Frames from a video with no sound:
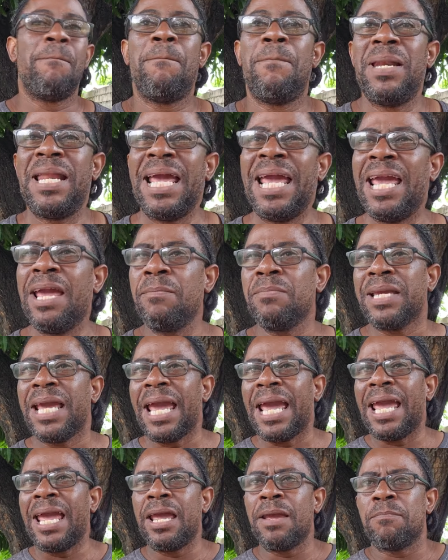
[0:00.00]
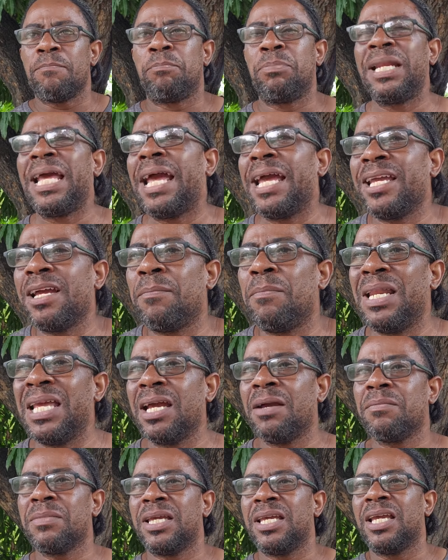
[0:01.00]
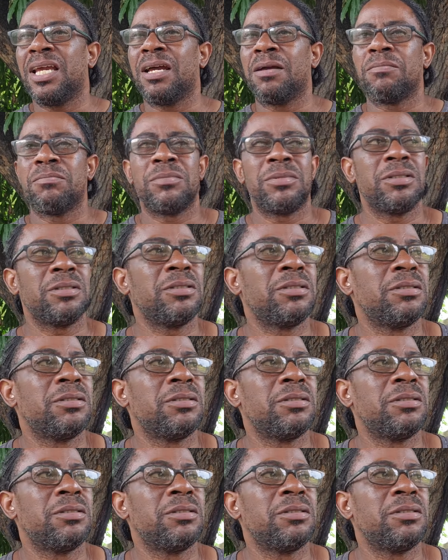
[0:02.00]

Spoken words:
Blame game. Play your blame game.